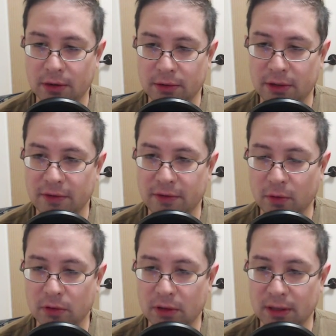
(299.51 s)
d4
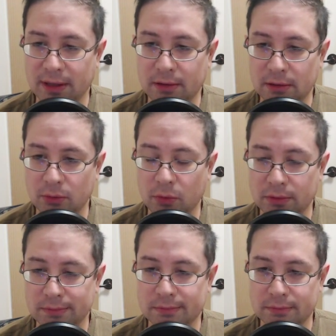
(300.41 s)
is a little
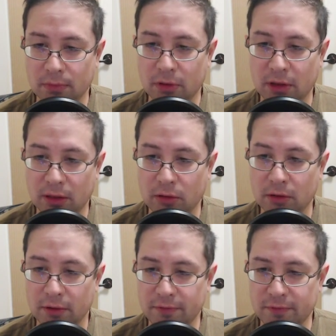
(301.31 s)
sensitive.